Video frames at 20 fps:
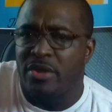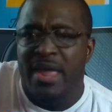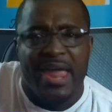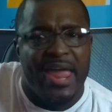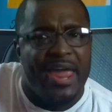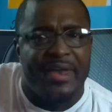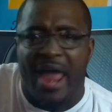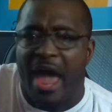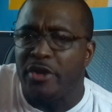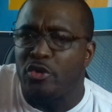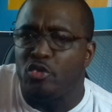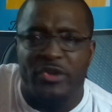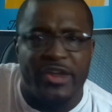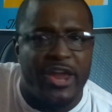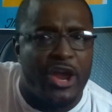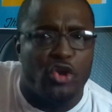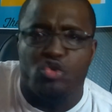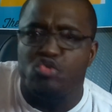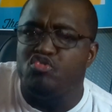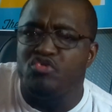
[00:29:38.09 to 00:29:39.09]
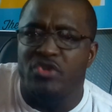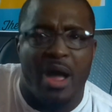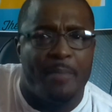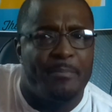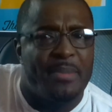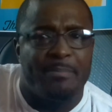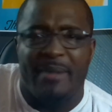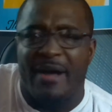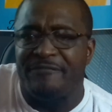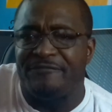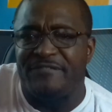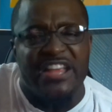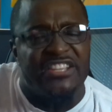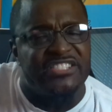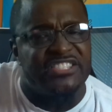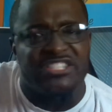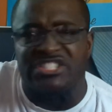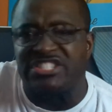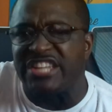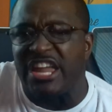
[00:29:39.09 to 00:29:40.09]
And I don't care who come in my face
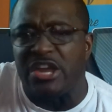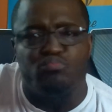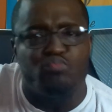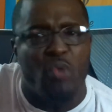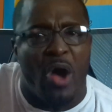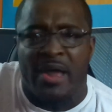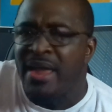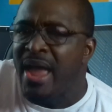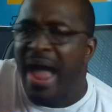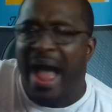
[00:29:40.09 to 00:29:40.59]
and say what.